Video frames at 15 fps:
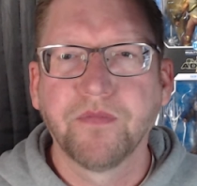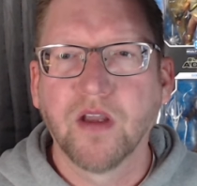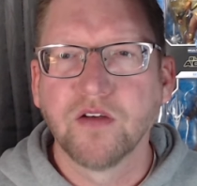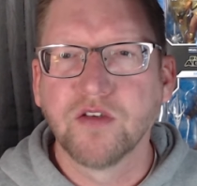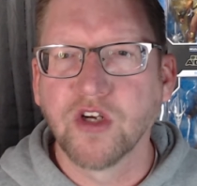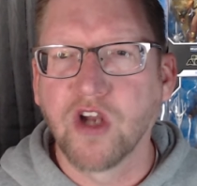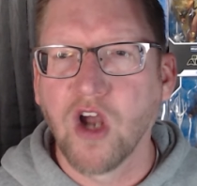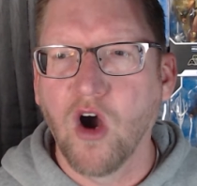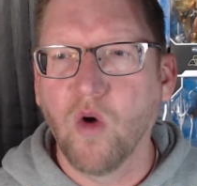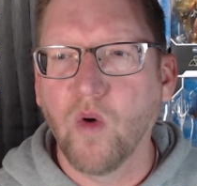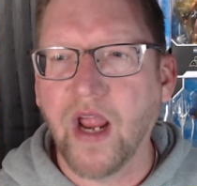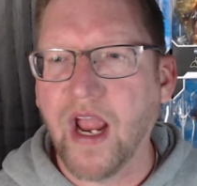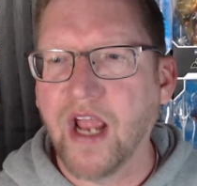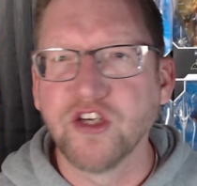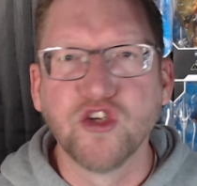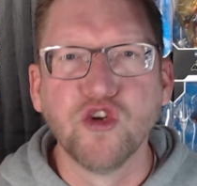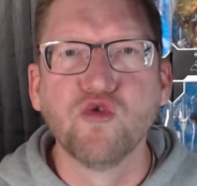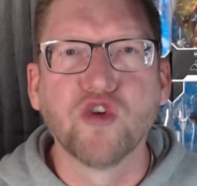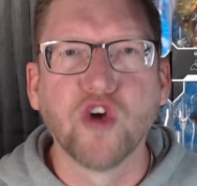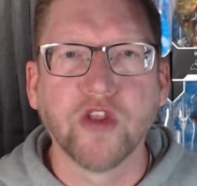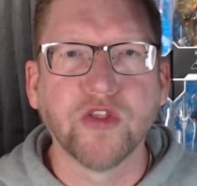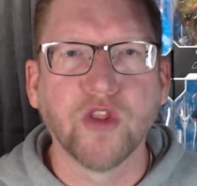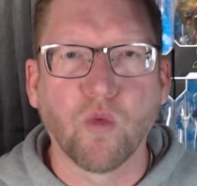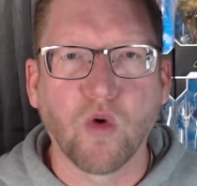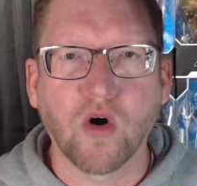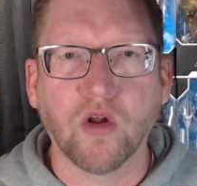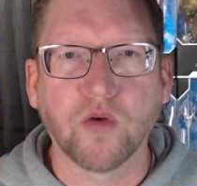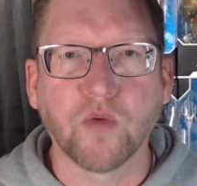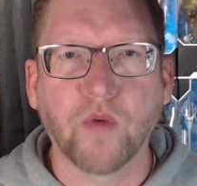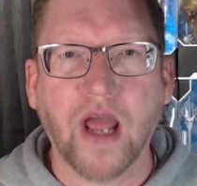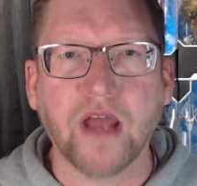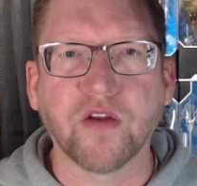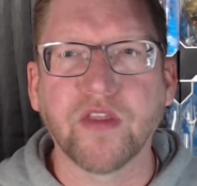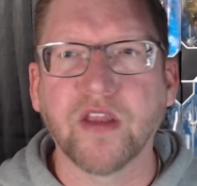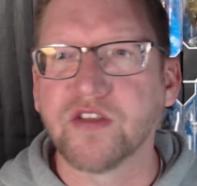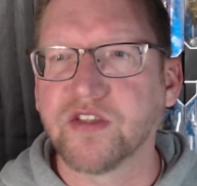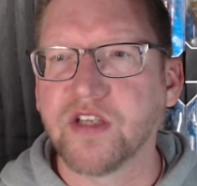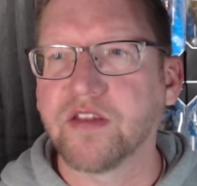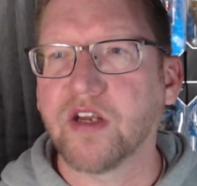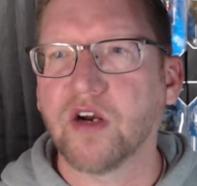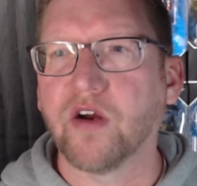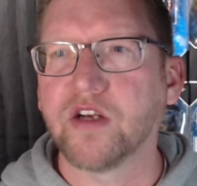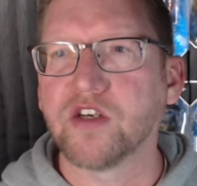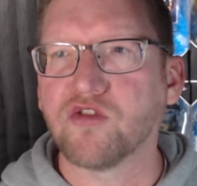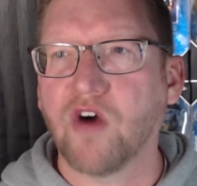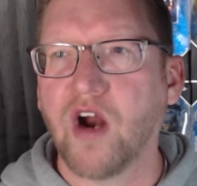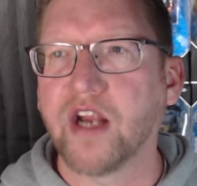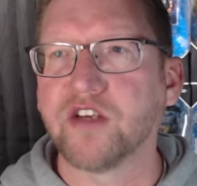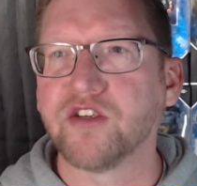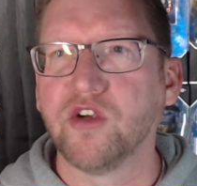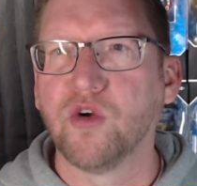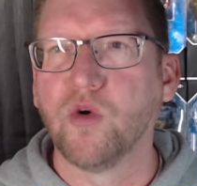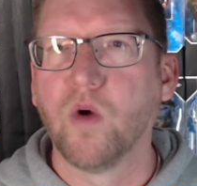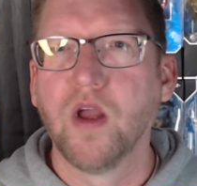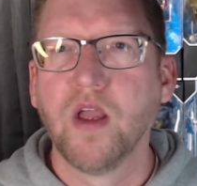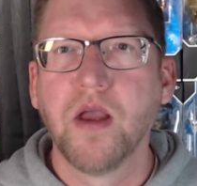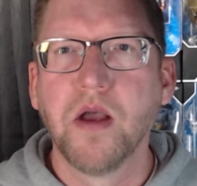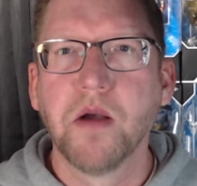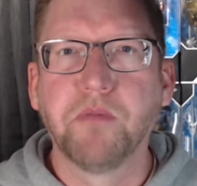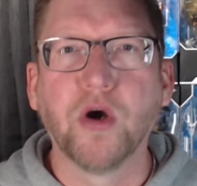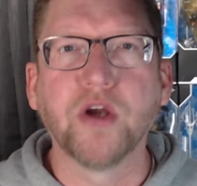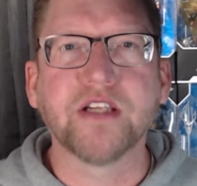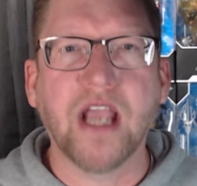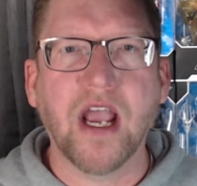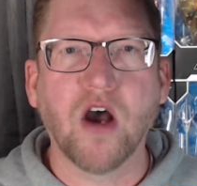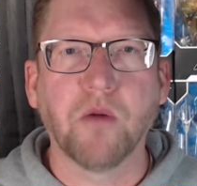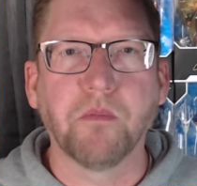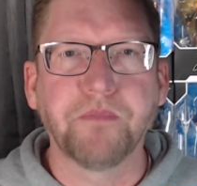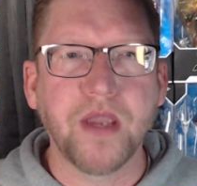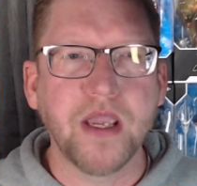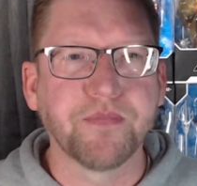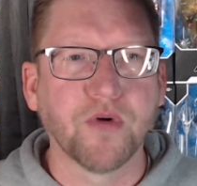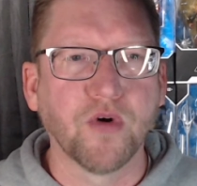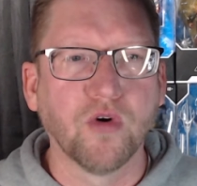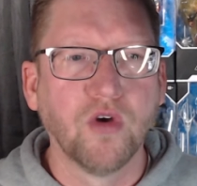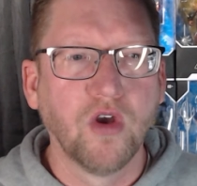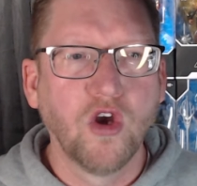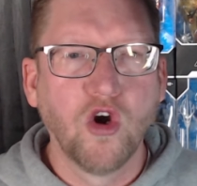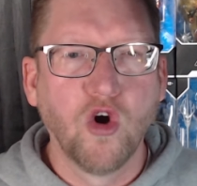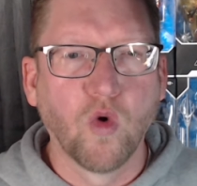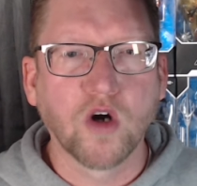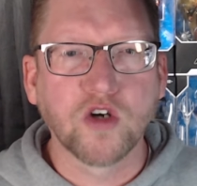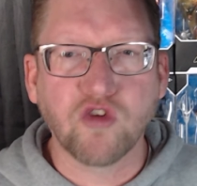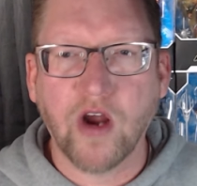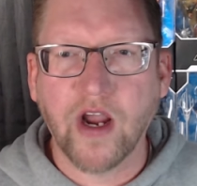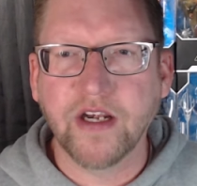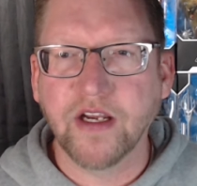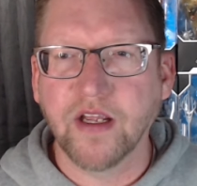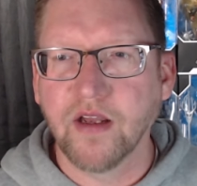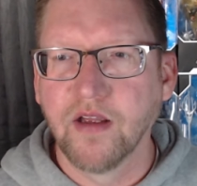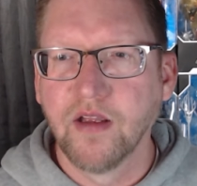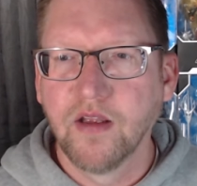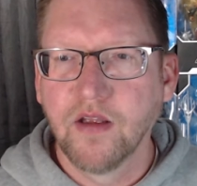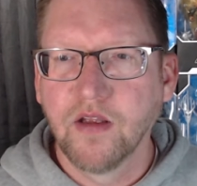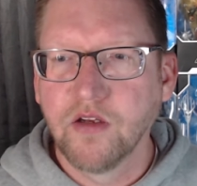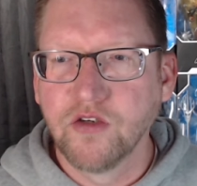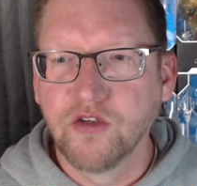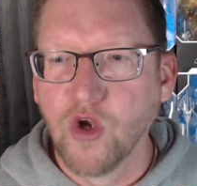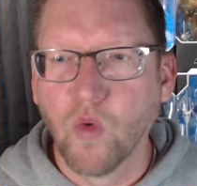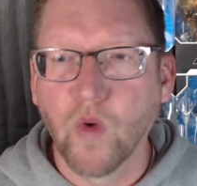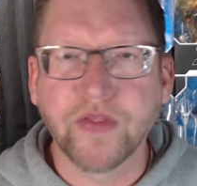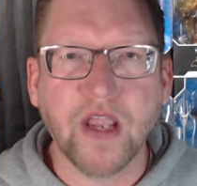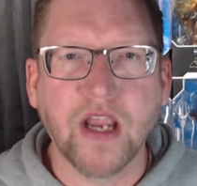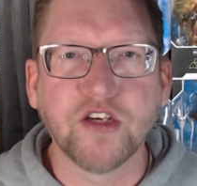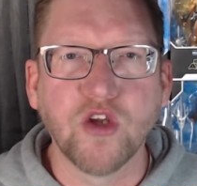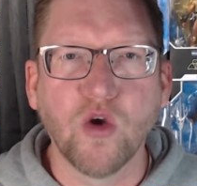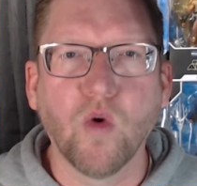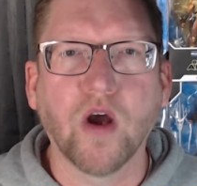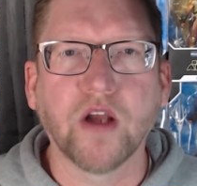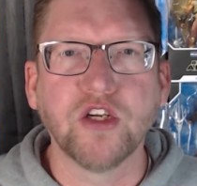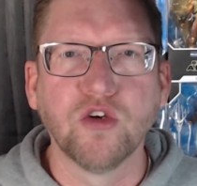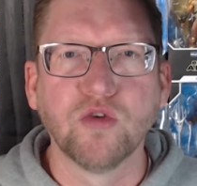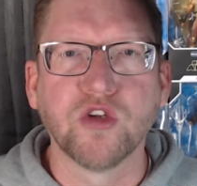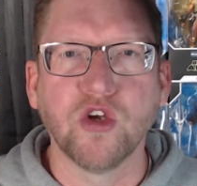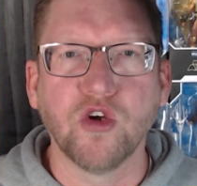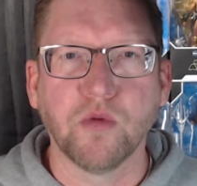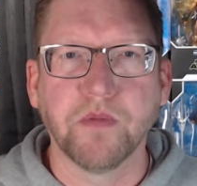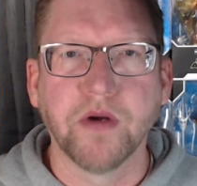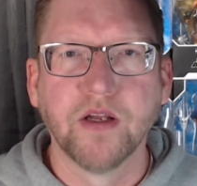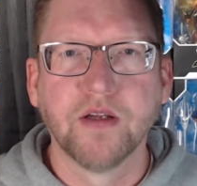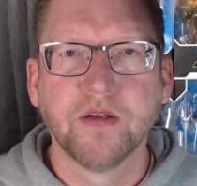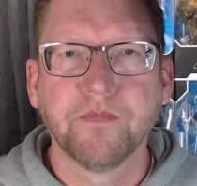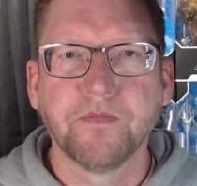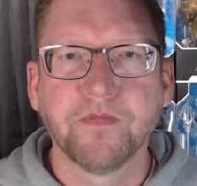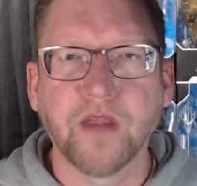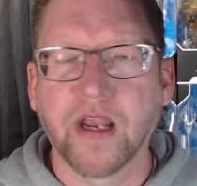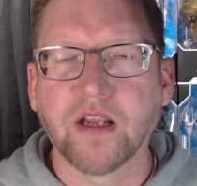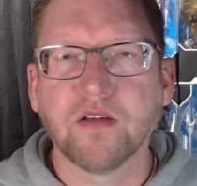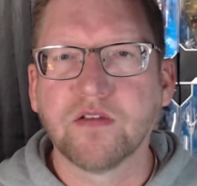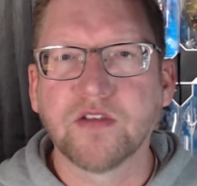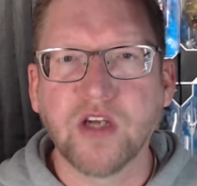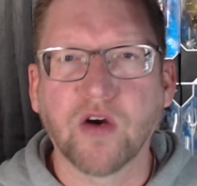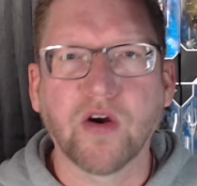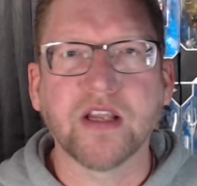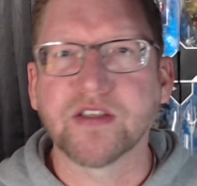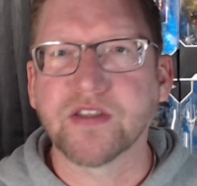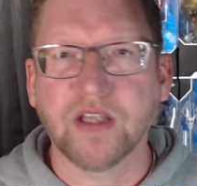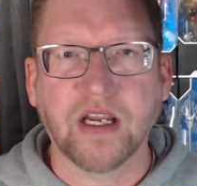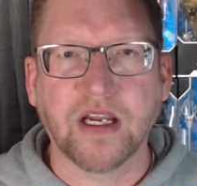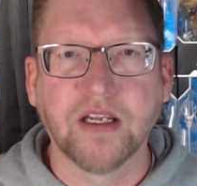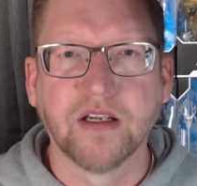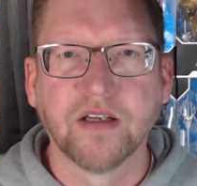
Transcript: to go and do good in the world rather than sit there and try to put down people who are trying to do what they do on YouTube. Like, seriously,